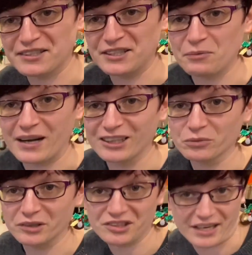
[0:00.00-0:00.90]
in the wild
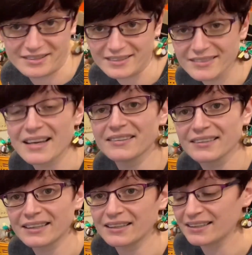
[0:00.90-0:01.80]
will chase insects
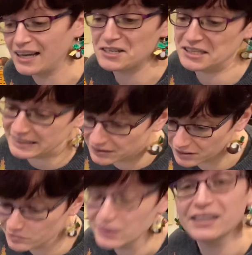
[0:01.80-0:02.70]
and catch and kill
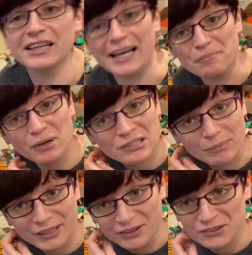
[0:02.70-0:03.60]
them, and
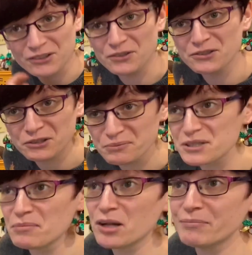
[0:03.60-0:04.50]
possibly also some
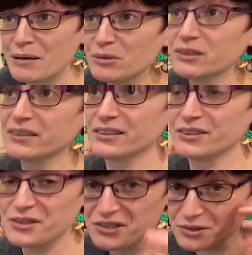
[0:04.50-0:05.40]
small mammals and
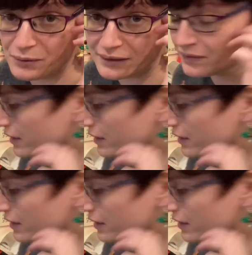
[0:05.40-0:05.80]
such as well.